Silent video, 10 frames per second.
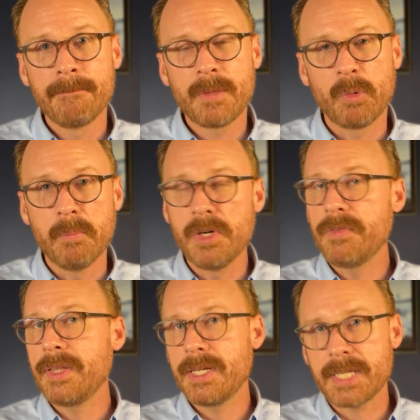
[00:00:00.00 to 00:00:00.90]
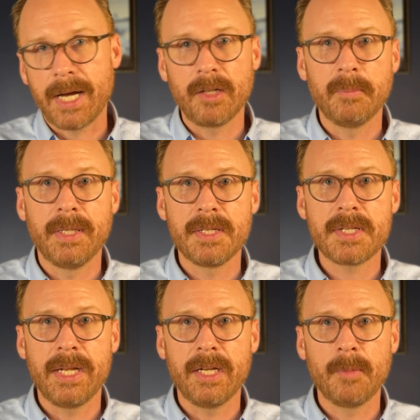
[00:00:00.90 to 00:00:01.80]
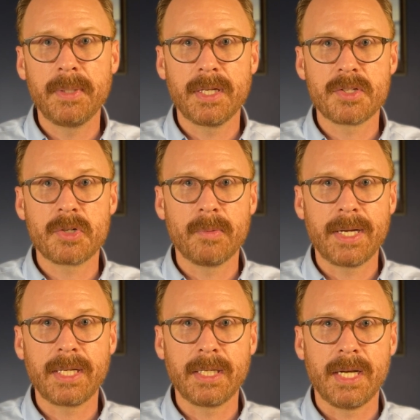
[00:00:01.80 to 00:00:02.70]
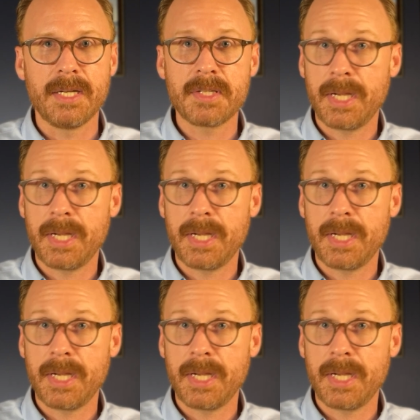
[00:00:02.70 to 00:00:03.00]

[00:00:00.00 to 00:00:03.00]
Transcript: Removing the entitlement and helping us to recognize,